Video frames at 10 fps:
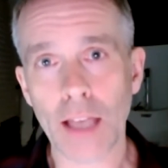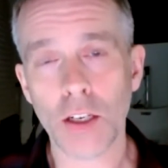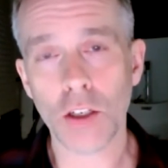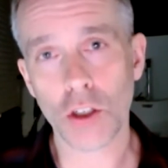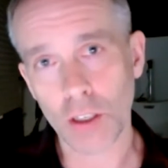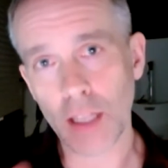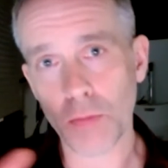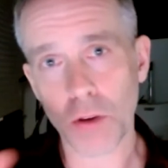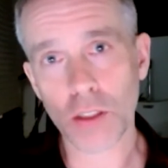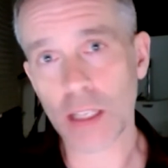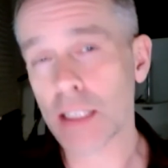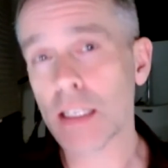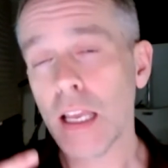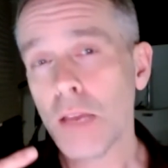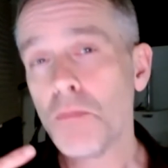during that process,
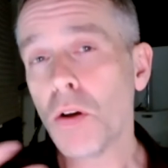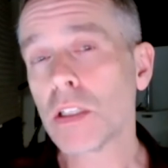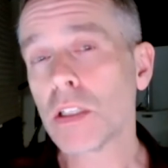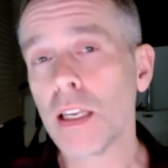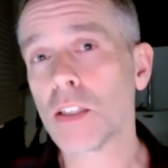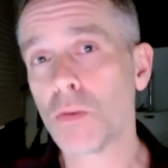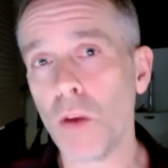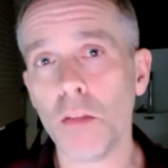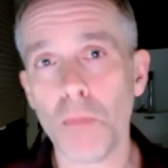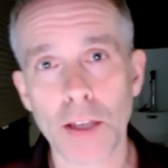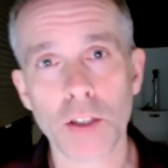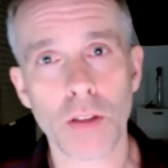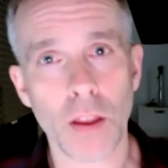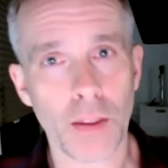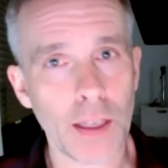most clinics will measure
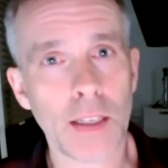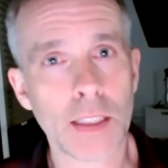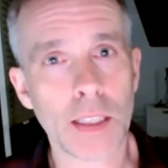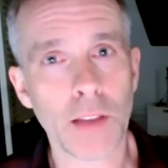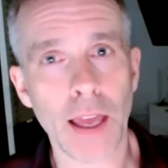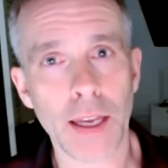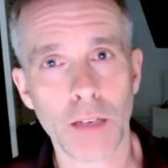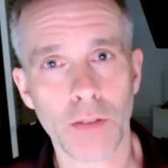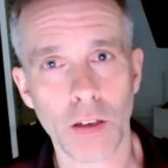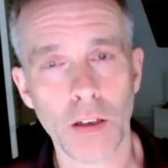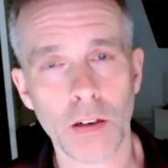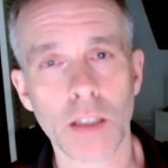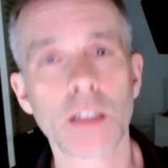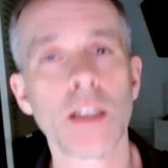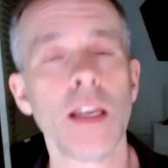the thickness of the lining of your
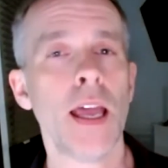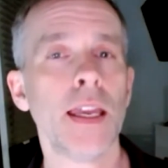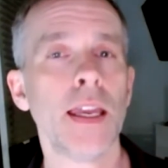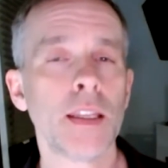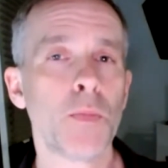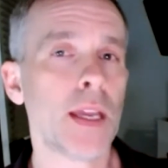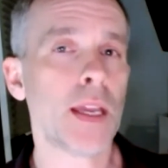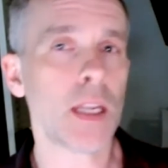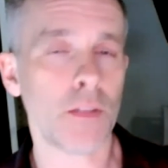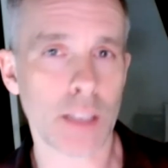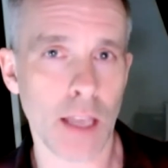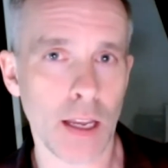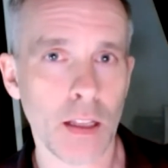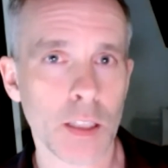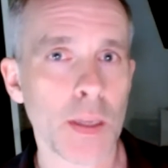uterus. And at the beginning of a
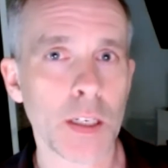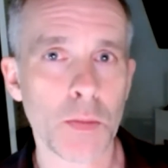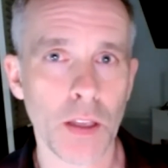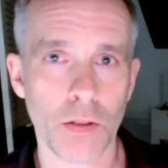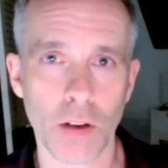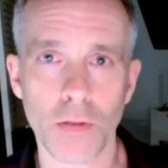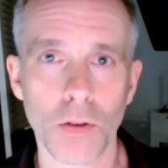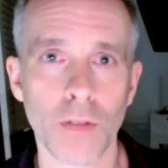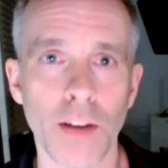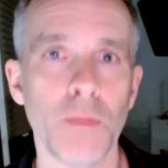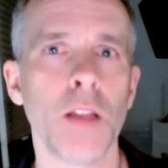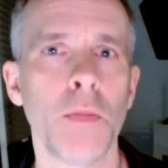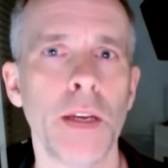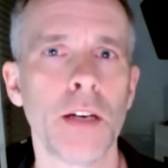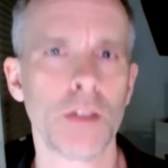cycle, it's meant to be 3 or 4 or 5
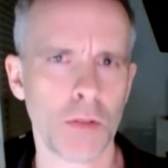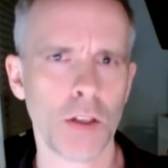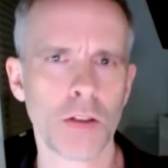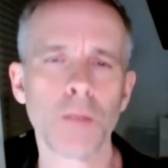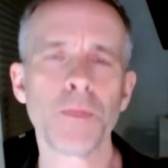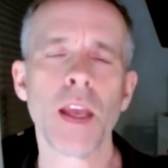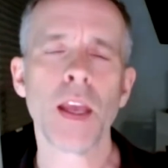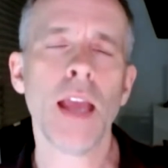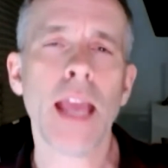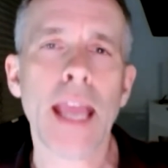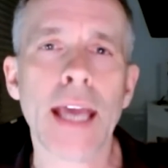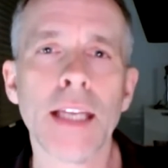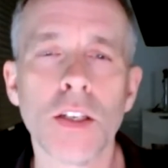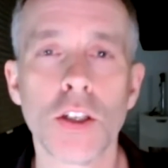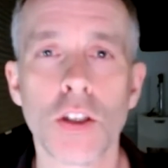millimeters usually.
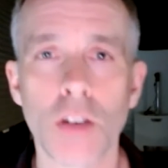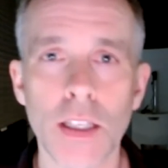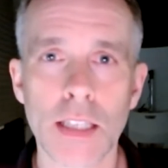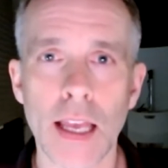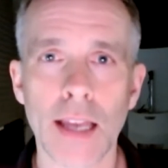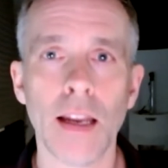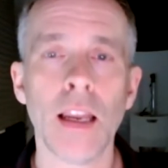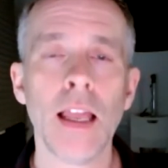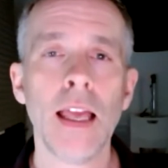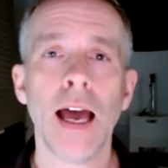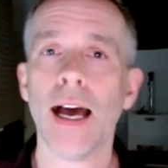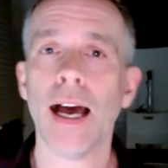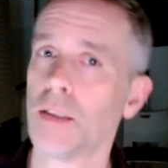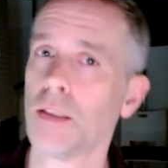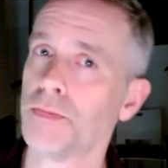And during the cycle,
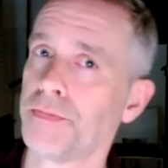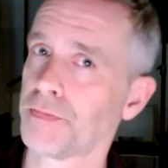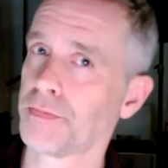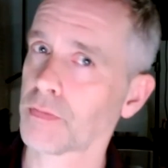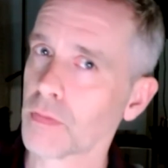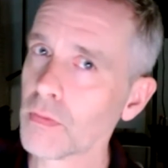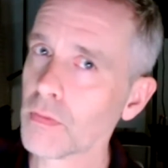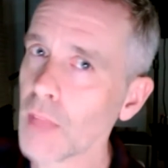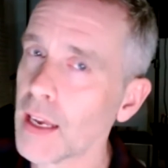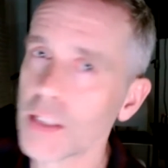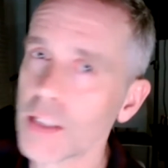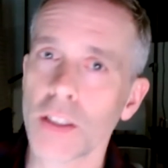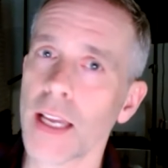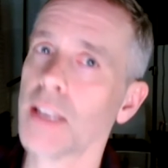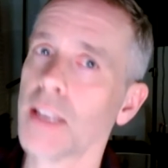unless you're
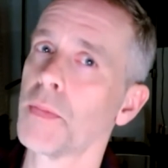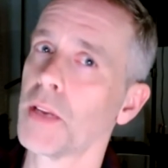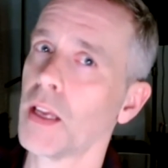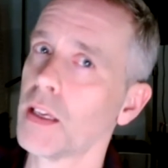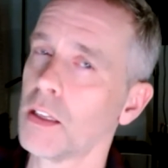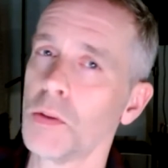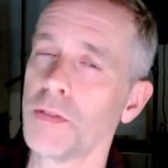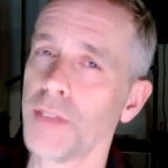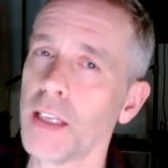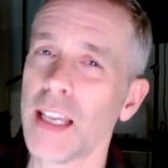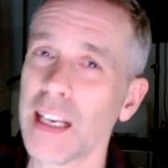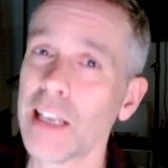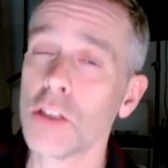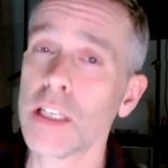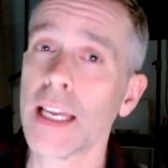taking something like clomiphene, it'll
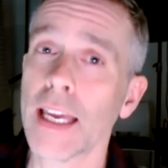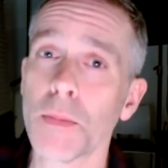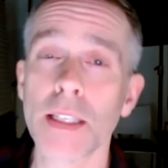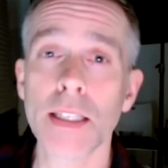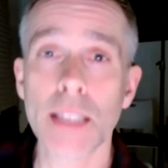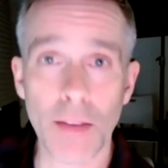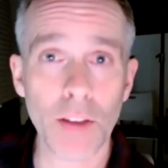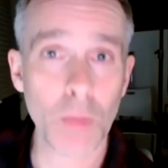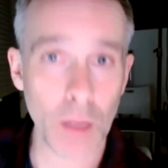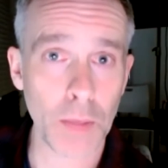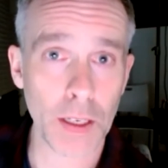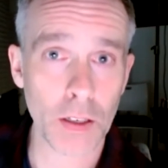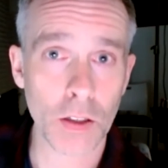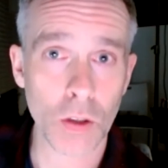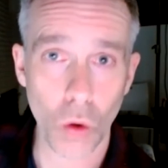usually get up to 7
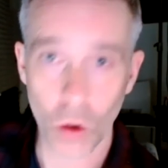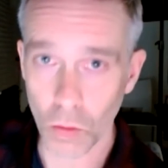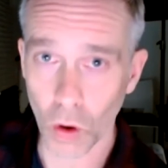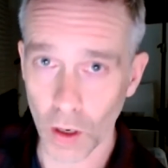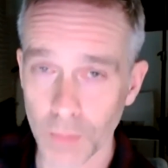millimeters or more.